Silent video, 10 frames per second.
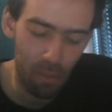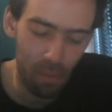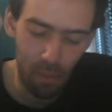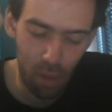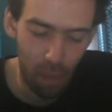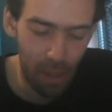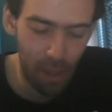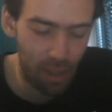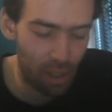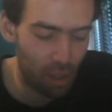so
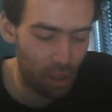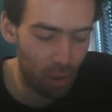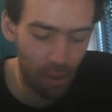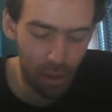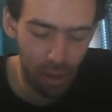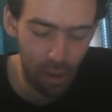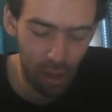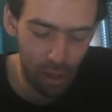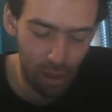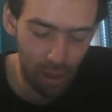basically whoever is in
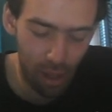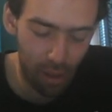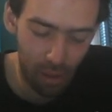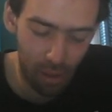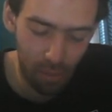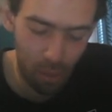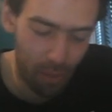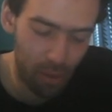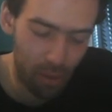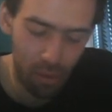these like
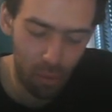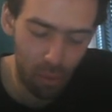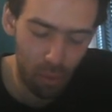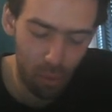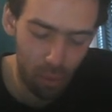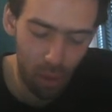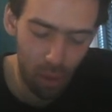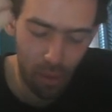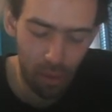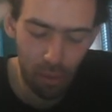whoever's
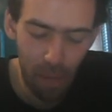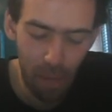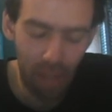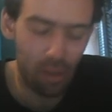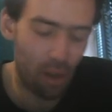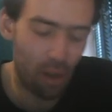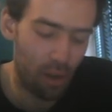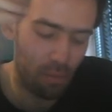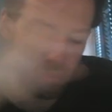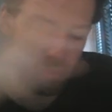whoever's remains are
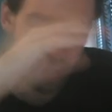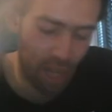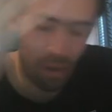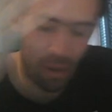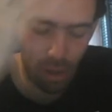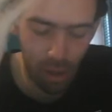scattered in the